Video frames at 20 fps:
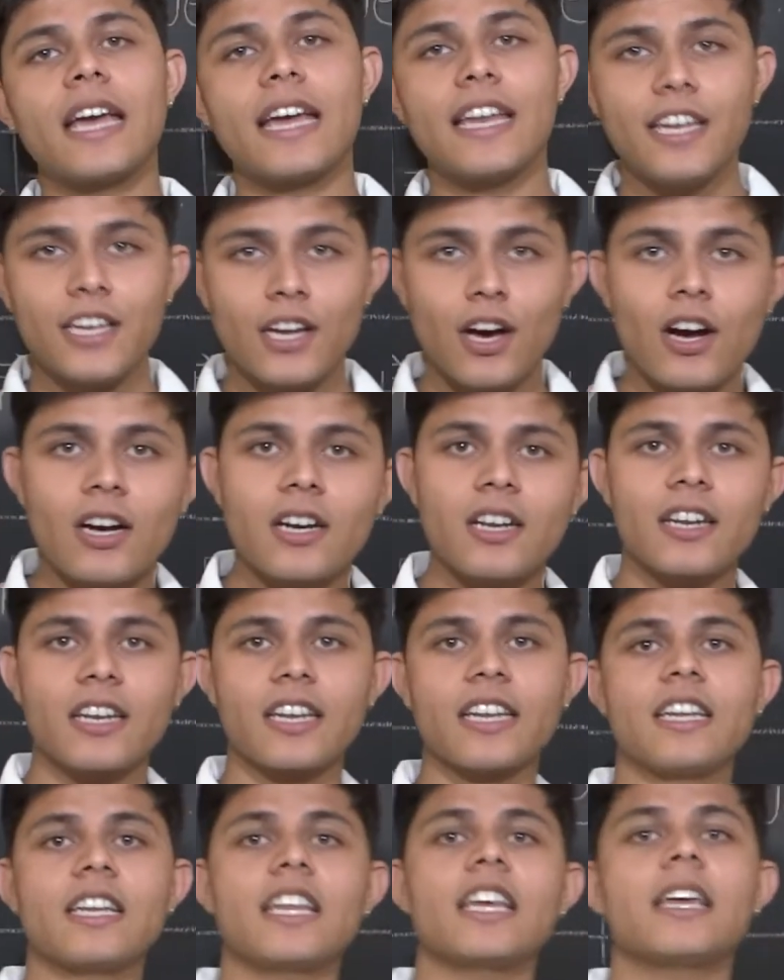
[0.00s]
cannot
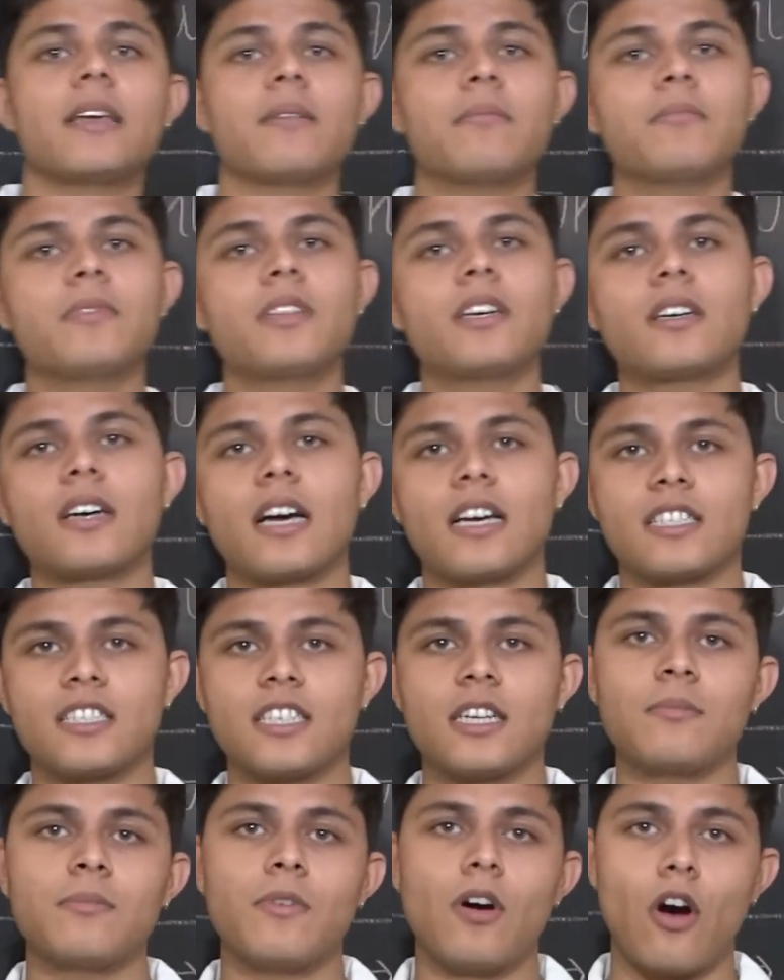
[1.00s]
rename the
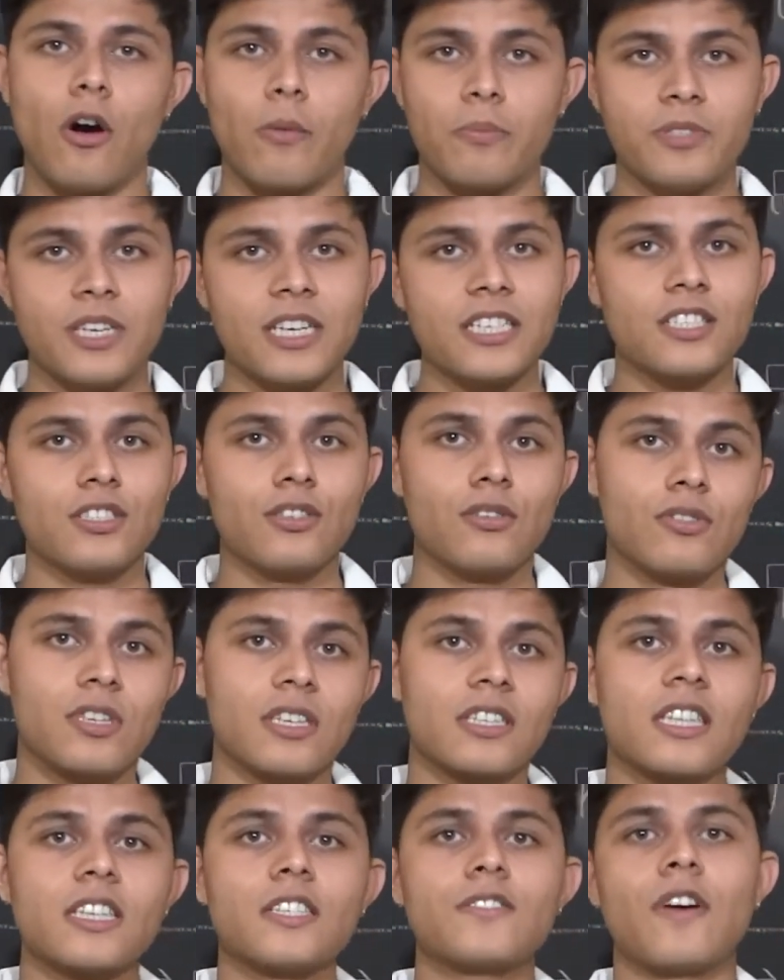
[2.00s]
custom objects
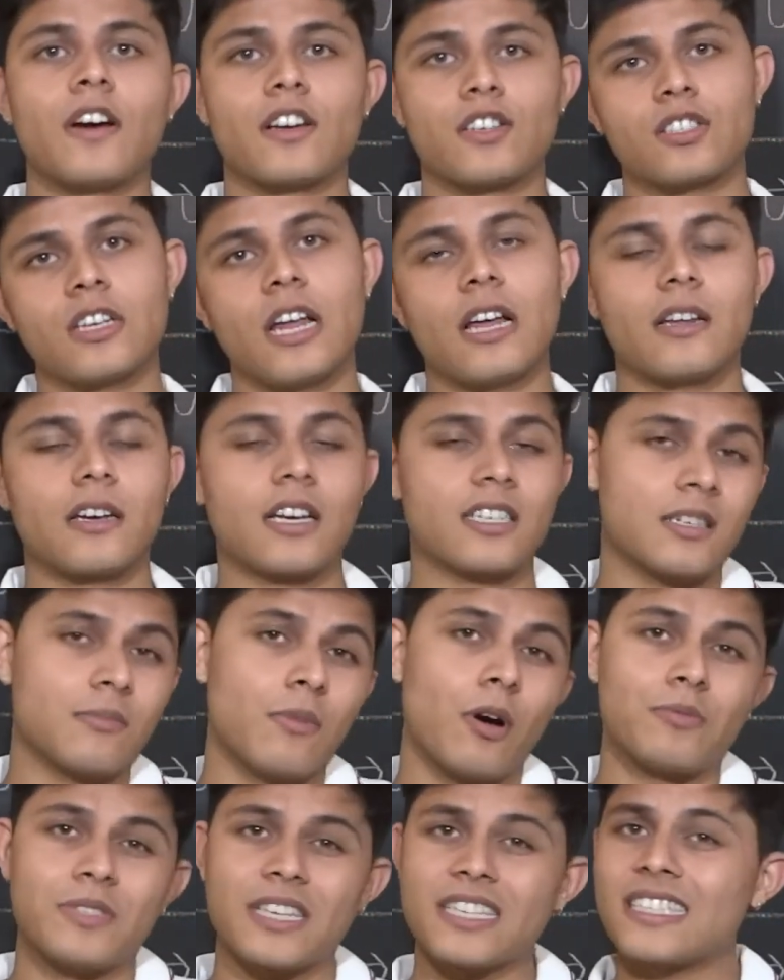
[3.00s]
using this functionality,
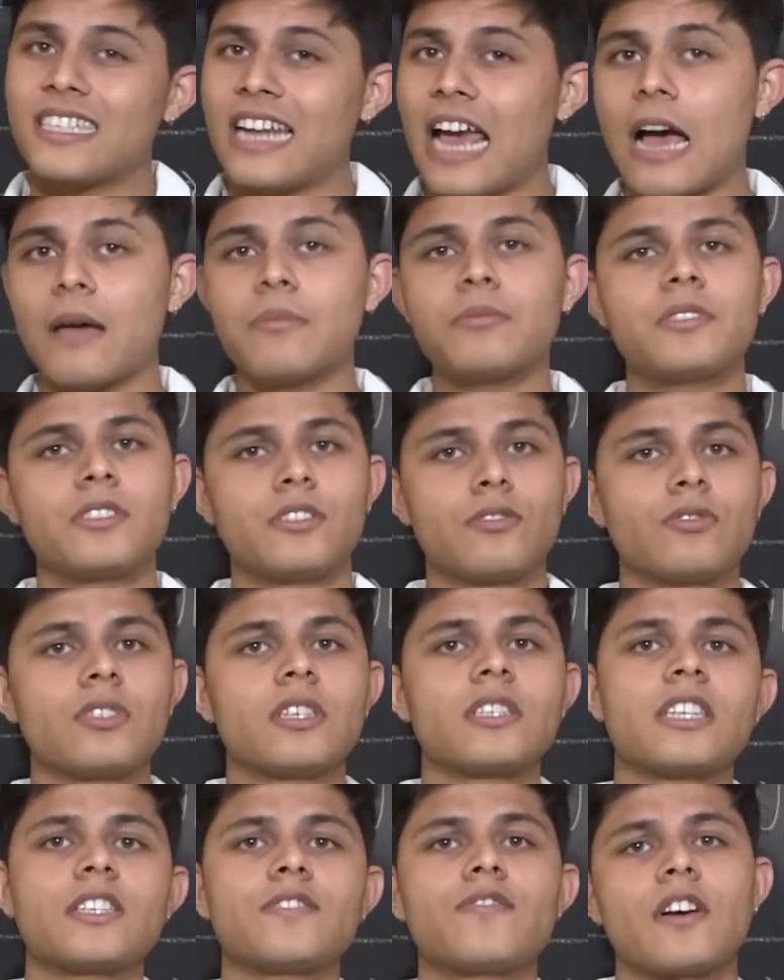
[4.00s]
custom objects tabs
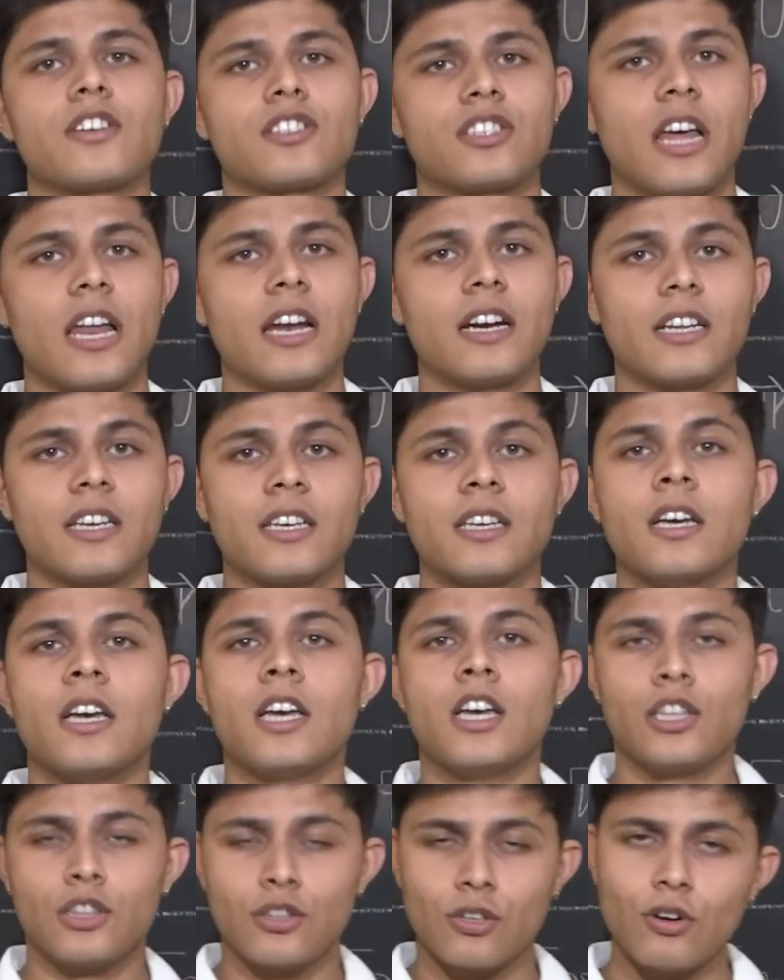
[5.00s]
using this functionality.
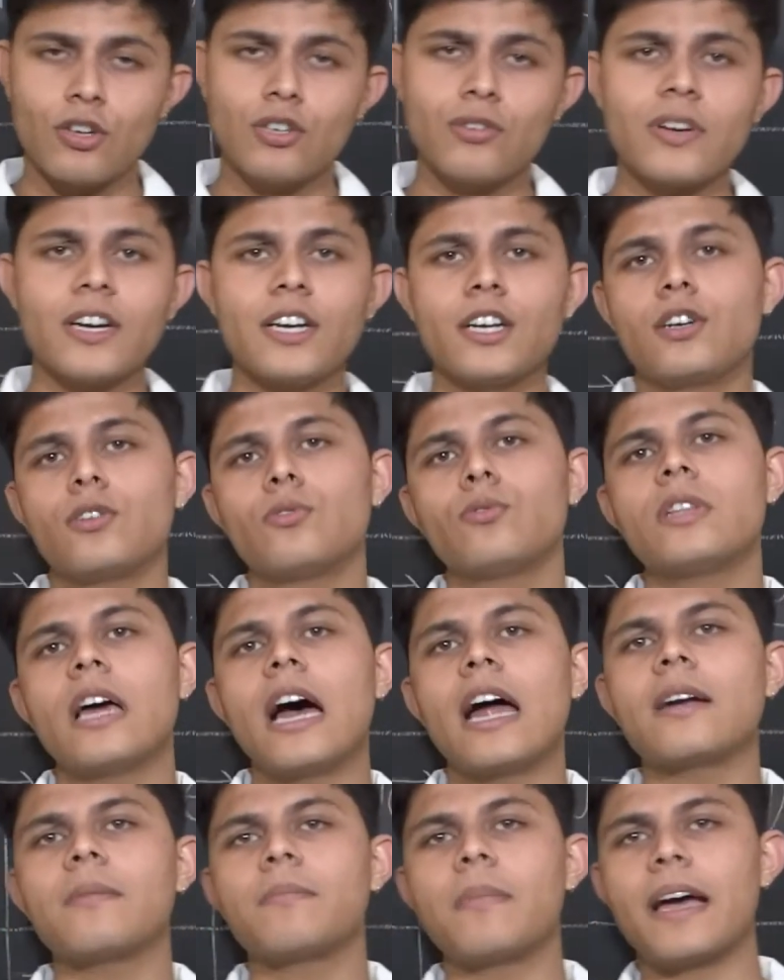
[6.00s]
Though you can do
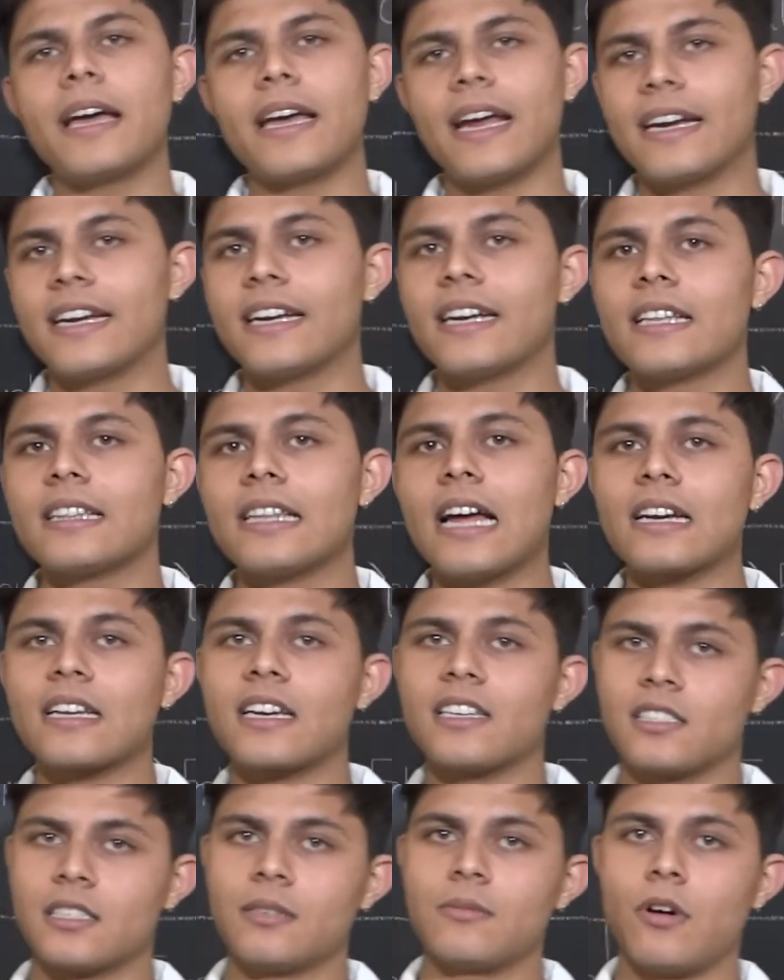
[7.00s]
that by editing
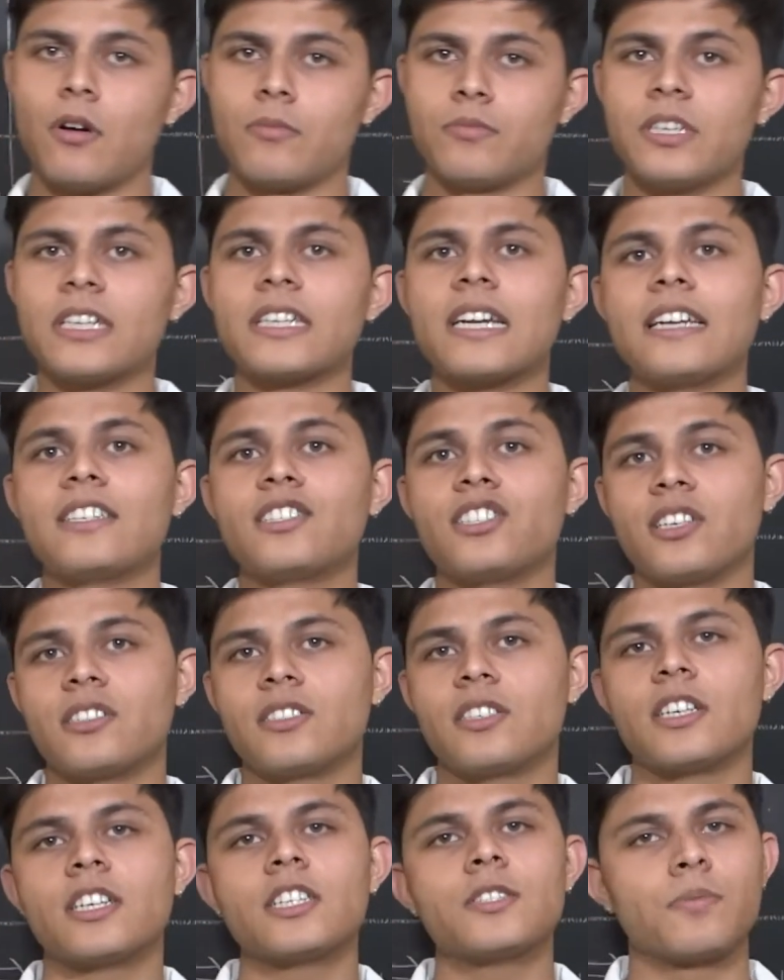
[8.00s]
that custom object and
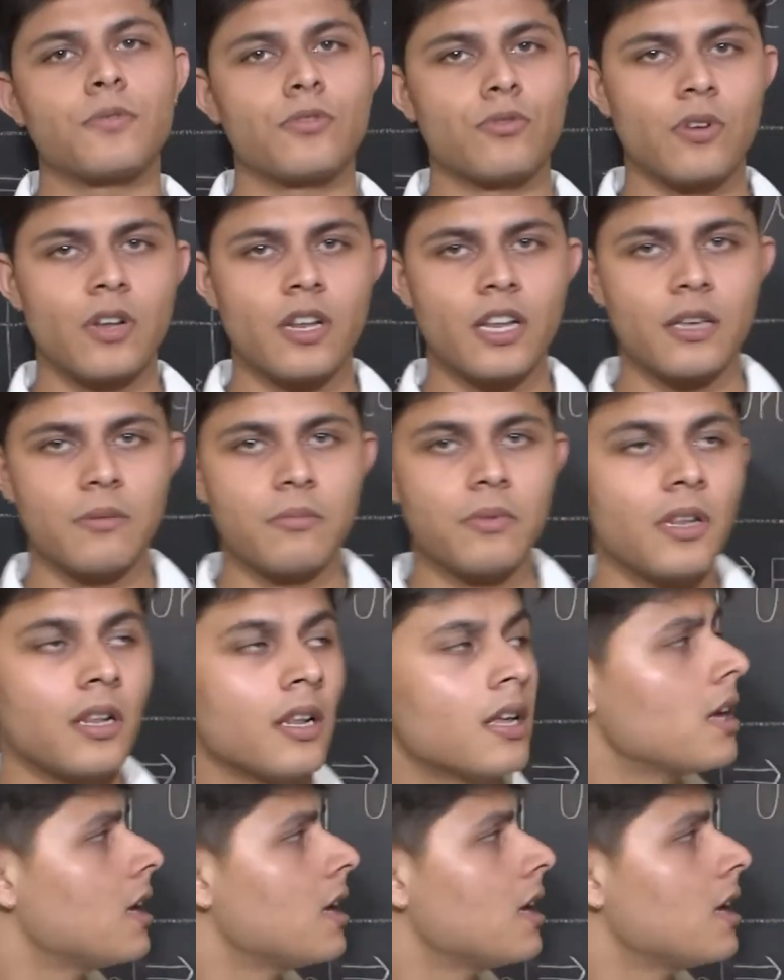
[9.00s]
changing its plural label.